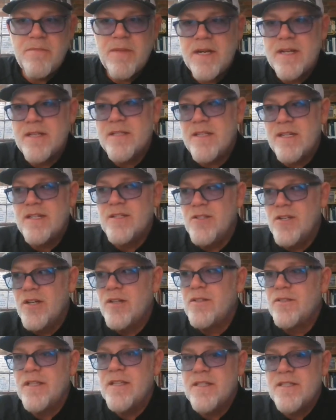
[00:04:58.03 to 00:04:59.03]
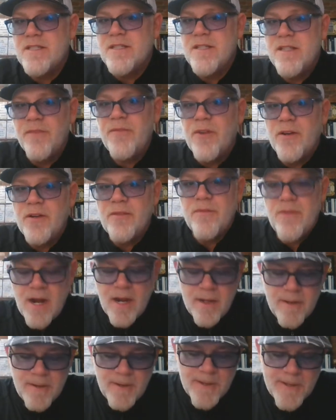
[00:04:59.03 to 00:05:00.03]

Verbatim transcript: But as an adult, it's different, right?